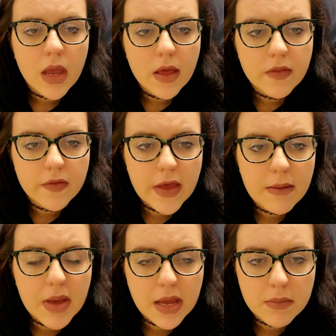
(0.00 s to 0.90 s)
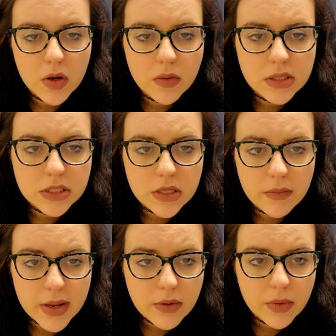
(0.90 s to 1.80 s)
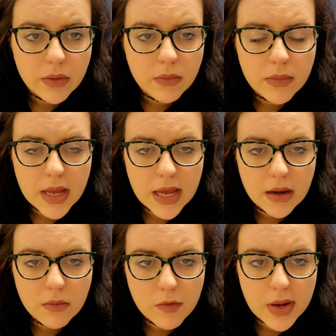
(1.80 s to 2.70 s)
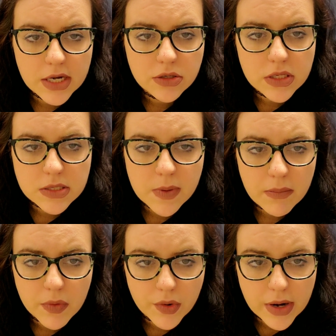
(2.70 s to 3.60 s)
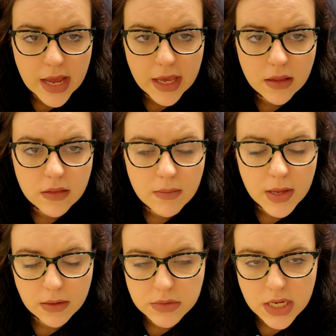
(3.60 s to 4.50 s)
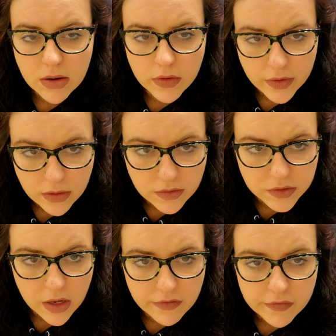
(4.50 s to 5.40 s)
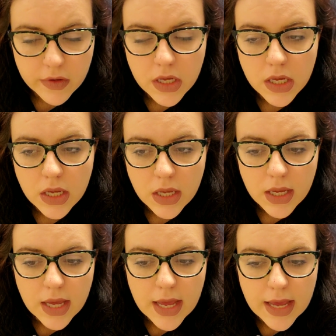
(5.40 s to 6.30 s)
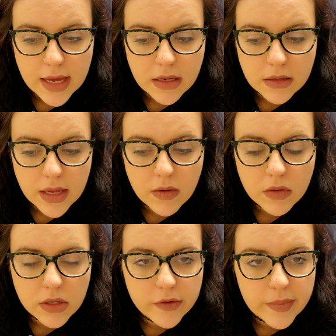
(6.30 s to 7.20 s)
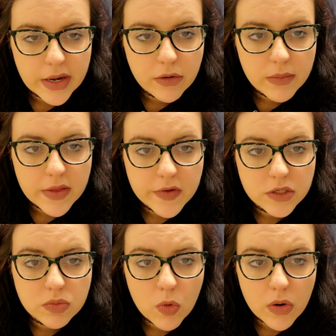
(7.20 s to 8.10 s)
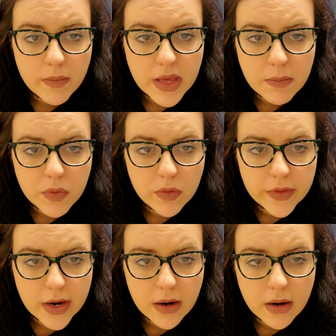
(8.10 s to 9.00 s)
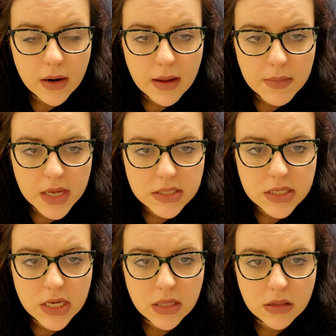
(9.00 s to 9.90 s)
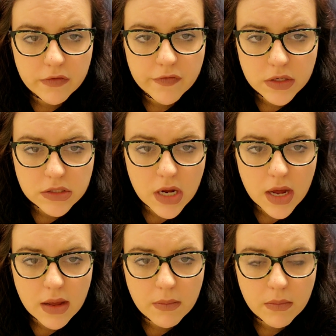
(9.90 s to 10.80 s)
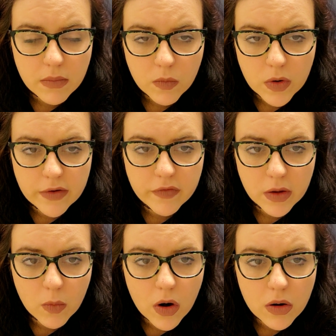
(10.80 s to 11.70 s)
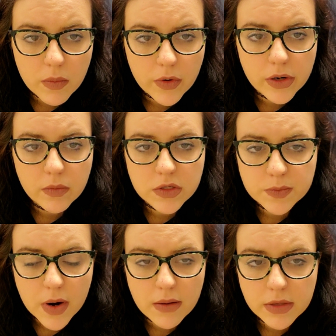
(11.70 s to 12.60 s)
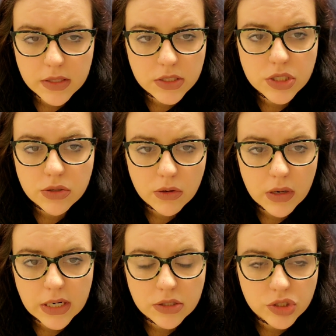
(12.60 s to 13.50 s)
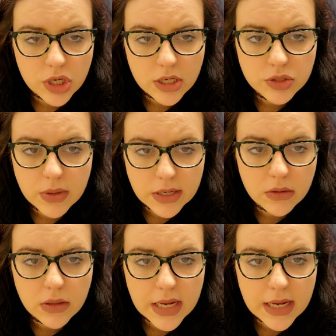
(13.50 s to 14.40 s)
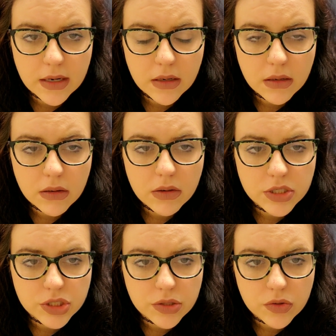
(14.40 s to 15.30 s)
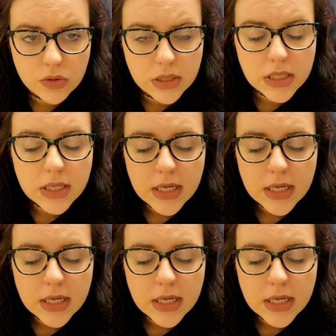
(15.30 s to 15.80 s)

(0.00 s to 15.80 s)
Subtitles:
And then they make them go into their bedroom and remind you these people are naked. They make them take all their clothes off. And they go into their bedroom, and there's more people there. I'm guessing the first time whenever they waterboarded was probably the two creators, Josh Randall and Christian Thor.